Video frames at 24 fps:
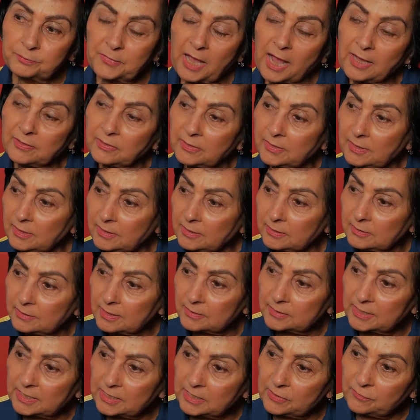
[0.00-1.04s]
I think
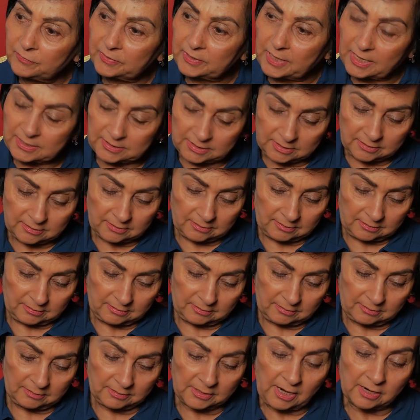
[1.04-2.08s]
even as a
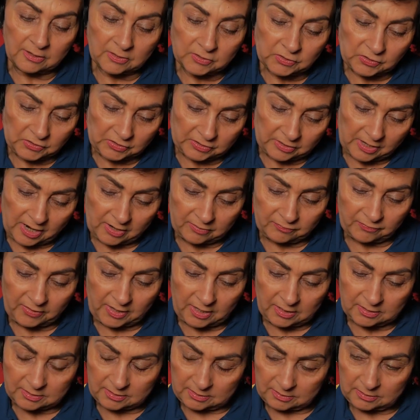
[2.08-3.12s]
youngster, I
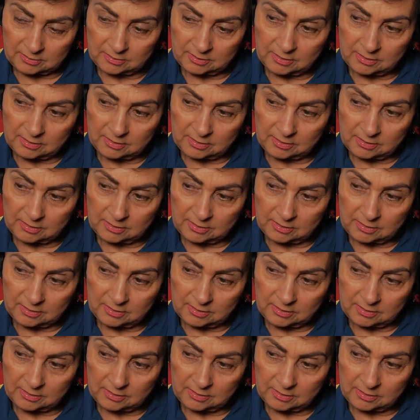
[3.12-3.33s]
felt